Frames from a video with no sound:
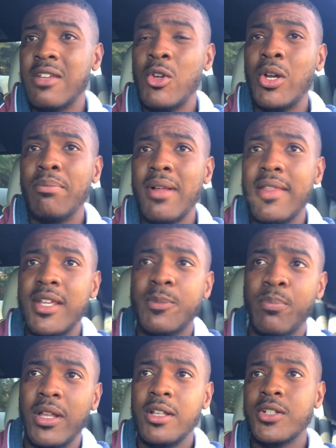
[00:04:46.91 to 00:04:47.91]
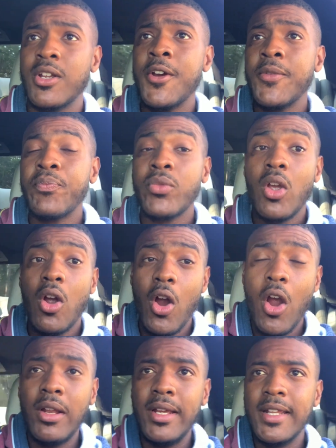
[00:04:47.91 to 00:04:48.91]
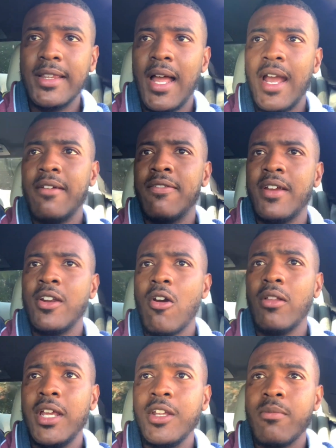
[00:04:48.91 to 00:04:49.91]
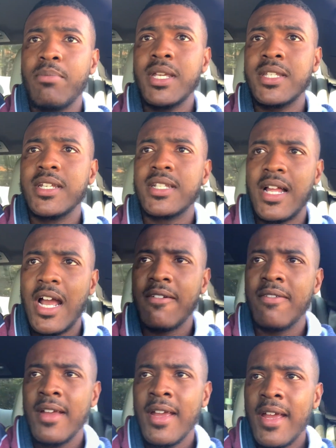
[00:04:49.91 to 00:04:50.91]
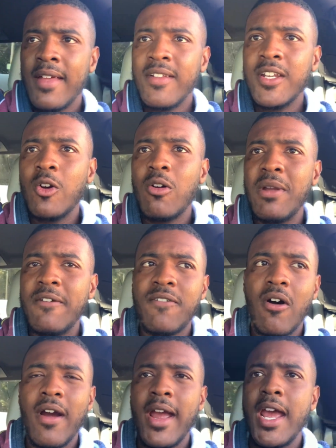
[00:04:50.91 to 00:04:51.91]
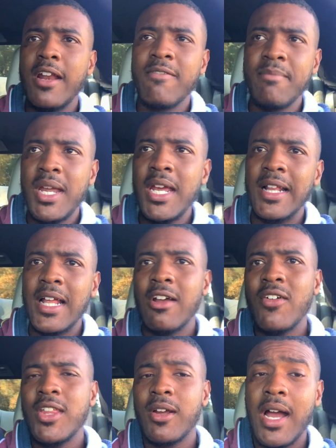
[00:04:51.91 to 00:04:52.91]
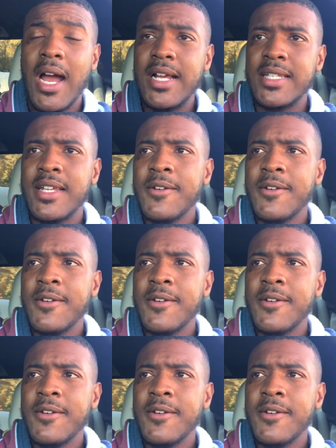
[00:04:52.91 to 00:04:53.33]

If you can apply these pillars early in life and early in your business life, then you'll be far ahead of me and a lot of other guys